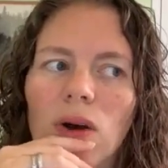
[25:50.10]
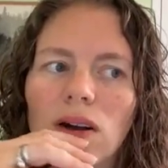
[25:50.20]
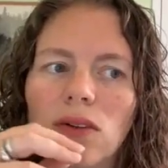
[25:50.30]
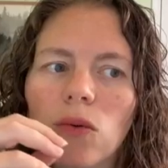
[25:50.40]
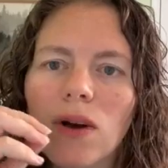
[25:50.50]

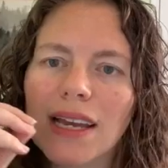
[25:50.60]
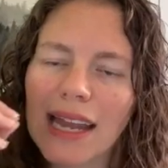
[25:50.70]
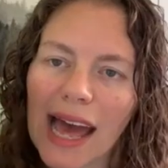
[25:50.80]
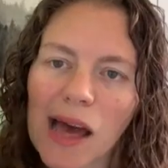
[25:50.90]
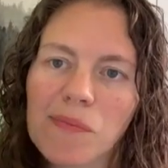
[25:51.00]
Well, what
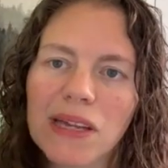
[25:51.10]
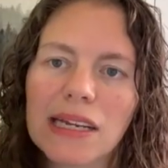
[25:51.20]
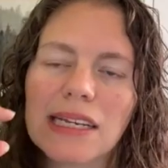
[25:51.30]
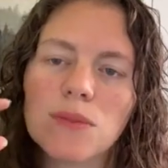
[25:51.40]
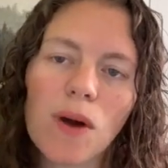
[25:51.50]
can
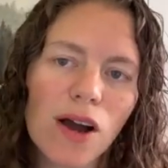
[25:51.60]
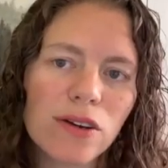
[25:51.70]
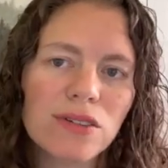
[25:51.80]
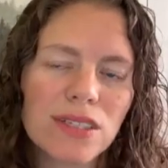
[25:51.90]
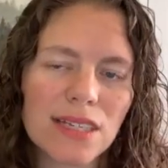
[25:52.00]
happen is
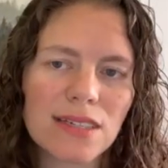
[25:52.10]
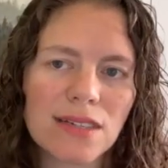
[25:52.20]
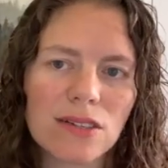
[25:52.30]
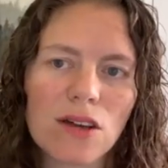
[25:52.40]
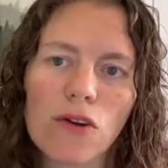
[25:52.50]
modern
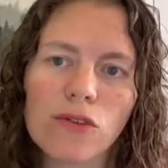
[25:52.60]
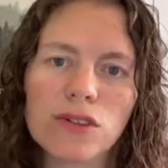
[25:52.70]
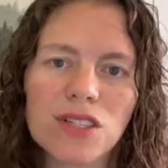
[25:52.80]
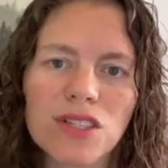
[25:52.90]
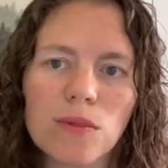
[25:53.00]

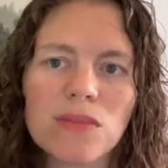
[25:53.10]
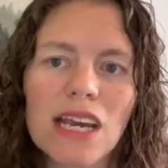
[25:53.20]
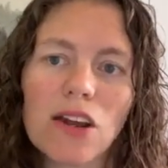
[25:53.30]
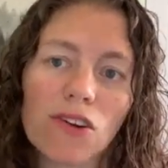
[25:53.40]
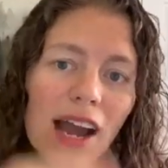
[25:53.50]
software
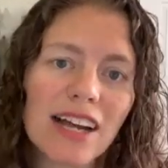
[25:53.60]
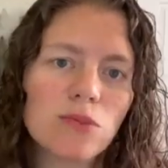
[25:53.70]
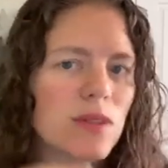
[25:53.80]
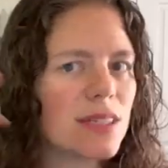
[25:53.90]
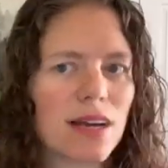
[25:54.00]
systems
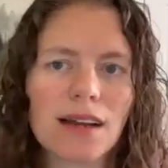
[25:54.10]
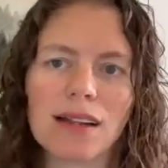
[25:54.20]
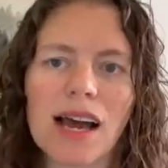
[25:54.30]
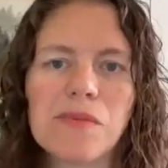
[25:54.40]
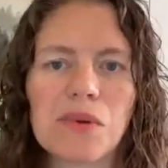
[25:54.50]
interact with a ton
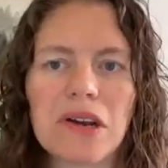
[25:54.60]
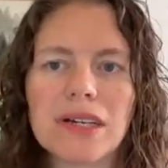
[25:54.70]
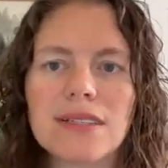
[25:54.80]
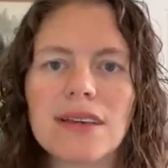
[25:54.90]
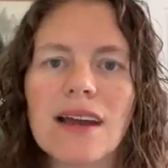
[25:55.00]
of
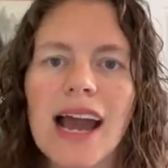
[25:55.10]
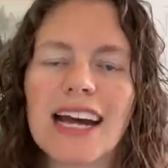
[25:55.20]
libraries.